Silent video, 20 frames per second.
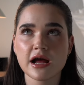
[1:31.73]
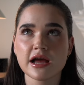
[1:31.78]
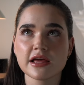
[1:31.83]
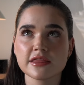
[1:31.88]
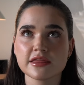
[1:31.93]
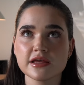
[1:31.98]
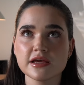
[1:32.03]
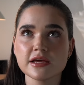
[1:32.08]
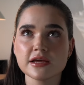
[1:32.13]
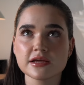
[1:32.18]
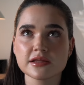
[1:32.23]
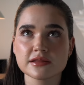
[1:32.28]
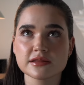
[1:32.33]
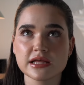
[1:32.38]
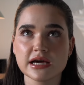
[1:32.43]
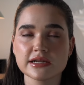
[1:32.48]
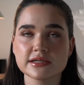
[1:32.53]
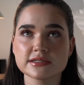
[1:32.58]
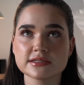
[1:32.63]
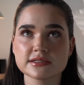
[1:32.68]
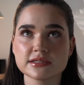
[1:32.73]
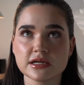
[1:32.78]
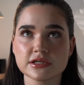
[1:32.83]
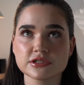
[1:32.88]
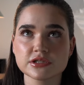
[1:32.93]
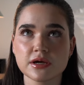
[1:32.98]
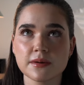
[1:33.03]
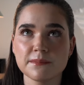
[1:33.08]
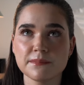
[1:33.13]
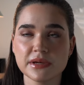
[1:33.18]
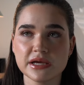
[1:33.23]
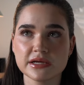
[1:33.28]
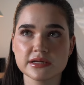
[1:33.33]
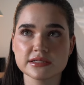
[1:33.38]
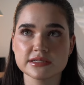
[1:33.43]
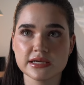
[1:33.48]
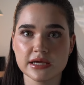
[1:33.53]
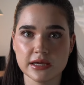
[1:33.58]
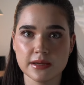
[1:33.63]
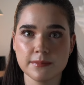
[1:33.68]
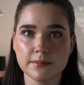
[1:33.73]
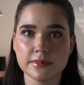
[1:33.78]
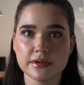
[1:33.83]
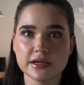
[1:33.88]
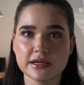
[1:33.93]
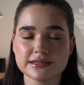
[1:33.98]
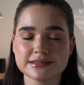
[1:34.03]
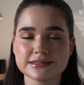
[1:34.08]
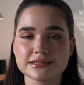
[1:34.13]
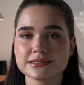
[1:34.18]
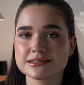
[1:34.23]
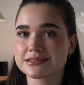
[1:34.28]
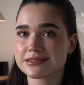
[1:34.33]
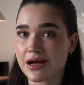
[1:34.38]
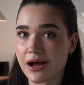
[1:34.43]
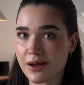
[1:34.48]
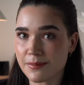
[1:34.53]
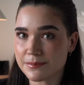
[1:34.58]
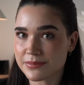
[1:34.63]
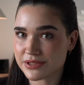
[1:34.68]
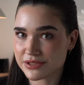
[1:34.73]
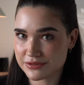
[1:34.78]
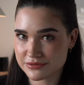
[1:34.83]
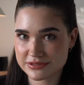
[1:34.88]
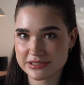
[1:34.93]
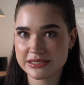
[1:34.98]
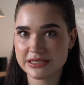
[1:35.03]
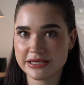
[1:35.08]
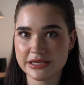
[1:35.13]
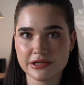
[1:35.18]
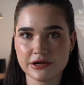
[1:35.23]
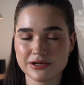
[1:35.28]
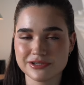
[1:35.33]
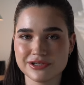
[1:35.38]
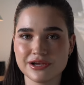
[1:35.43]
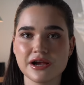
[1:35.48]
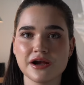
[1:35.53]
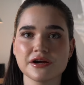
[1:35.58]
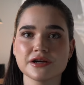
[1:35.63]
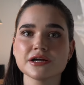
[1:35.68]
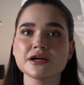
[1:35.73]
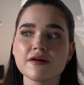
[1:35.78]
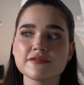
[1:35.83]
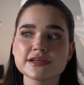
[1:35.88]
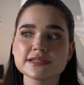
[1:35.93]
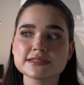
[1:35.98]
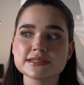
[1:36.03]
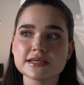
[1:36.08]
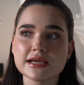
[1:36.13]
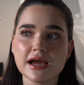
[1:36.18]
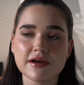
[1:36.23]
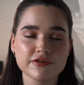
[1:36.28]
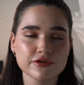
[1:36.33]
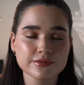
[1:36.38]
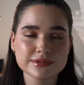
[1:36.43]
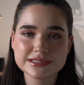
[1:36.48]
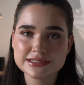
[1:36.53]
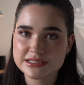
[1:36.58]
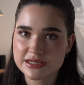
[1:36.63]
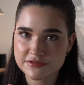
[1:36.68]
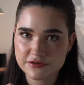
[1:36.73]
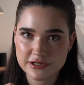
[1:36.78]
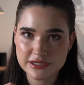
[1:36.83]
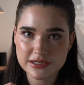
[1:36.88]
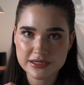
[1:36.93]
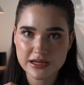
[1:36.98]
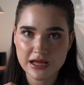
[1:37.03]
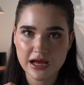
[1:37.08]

I think that is such a big tip, is to stop using heat on your hair. Obviously, everyone's different.